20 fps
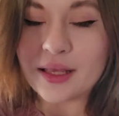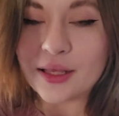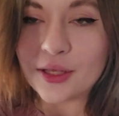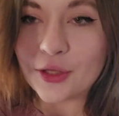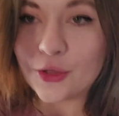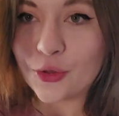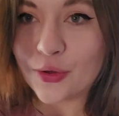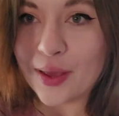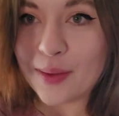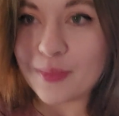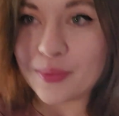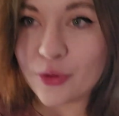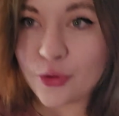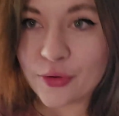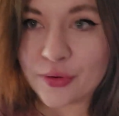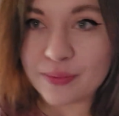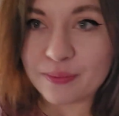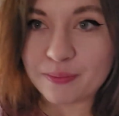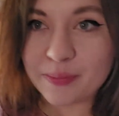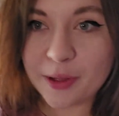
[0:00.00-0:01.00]

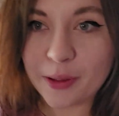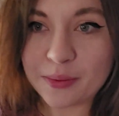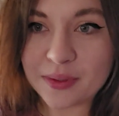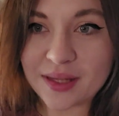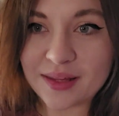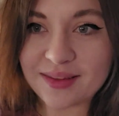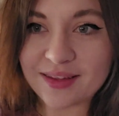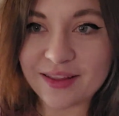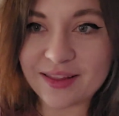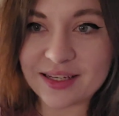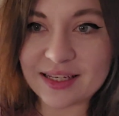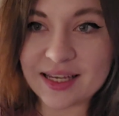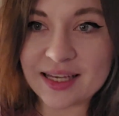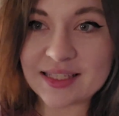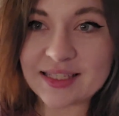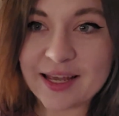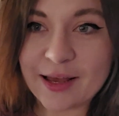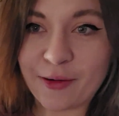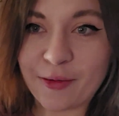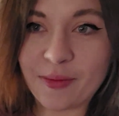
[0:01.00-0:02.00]
You'll be able to see the
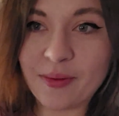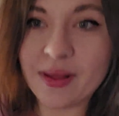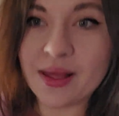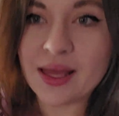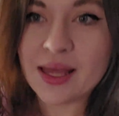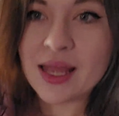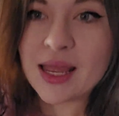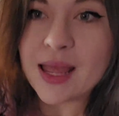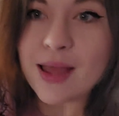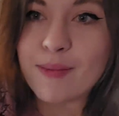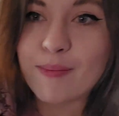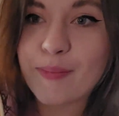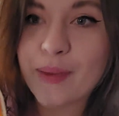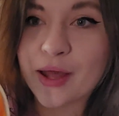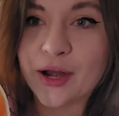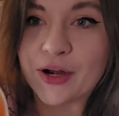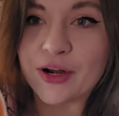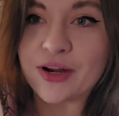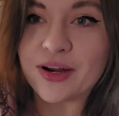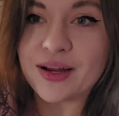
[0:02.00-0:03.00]
detail
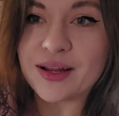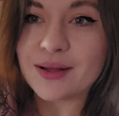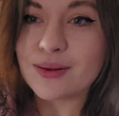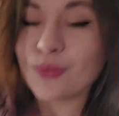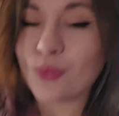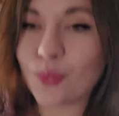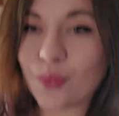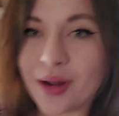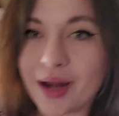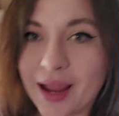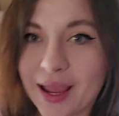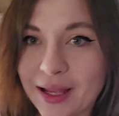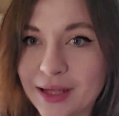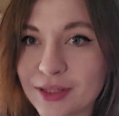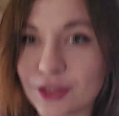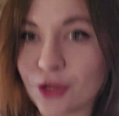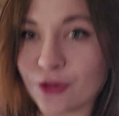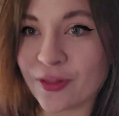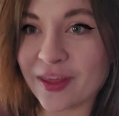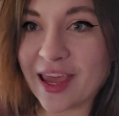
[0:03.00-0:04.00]
better when I
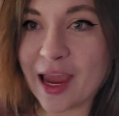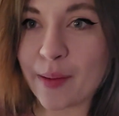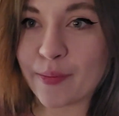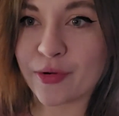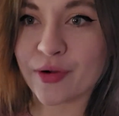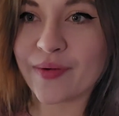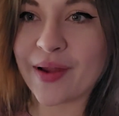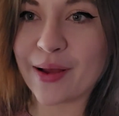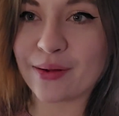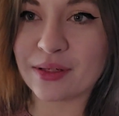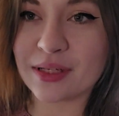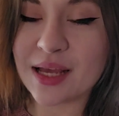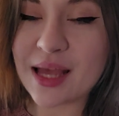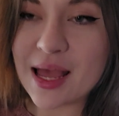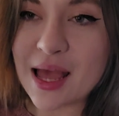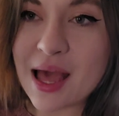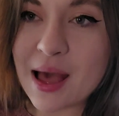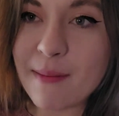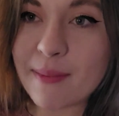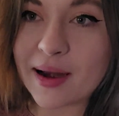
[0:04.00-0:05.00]
turn the camera around.
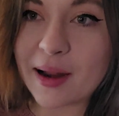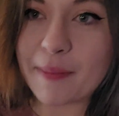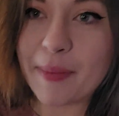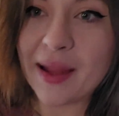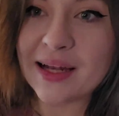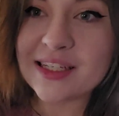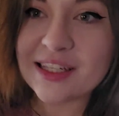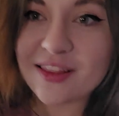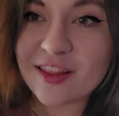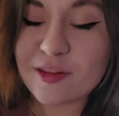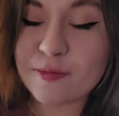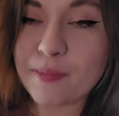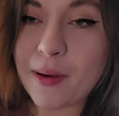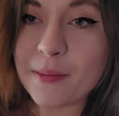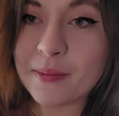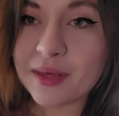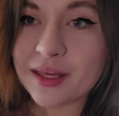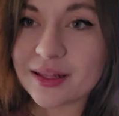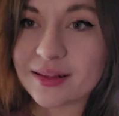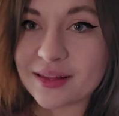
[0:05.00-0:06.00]
But I painted these
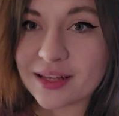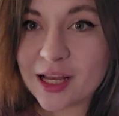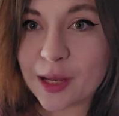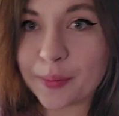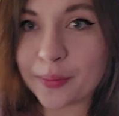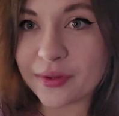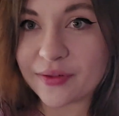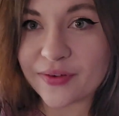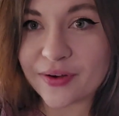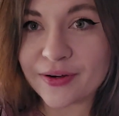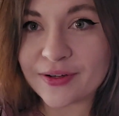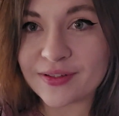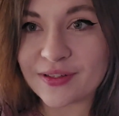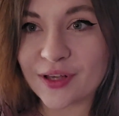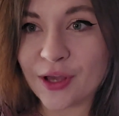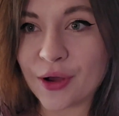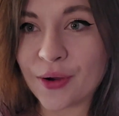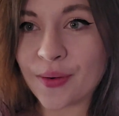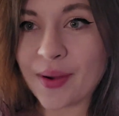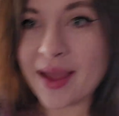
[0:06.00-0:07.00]
pumpkins a couple of years
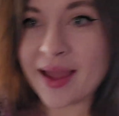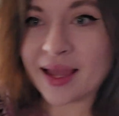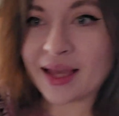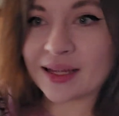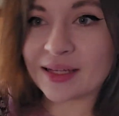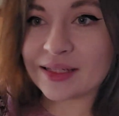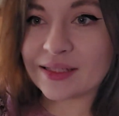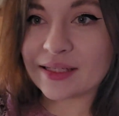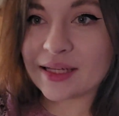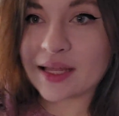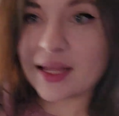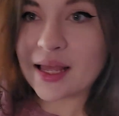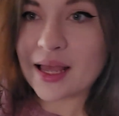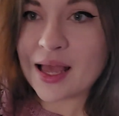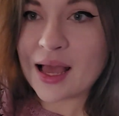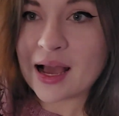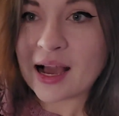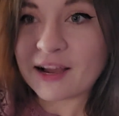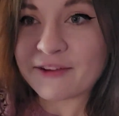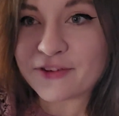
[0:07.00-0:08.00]
ago, and
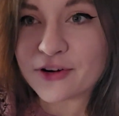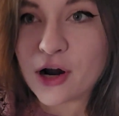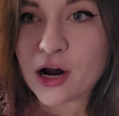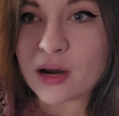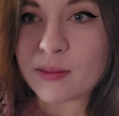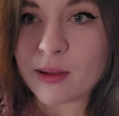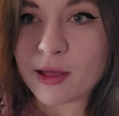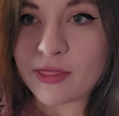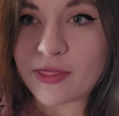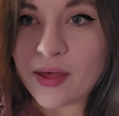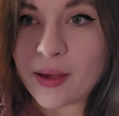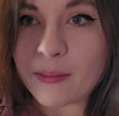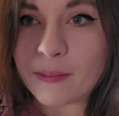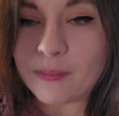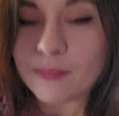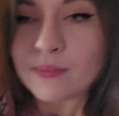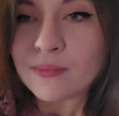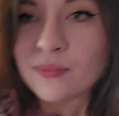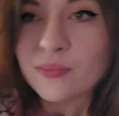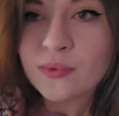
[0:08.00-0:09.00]
I forgot about them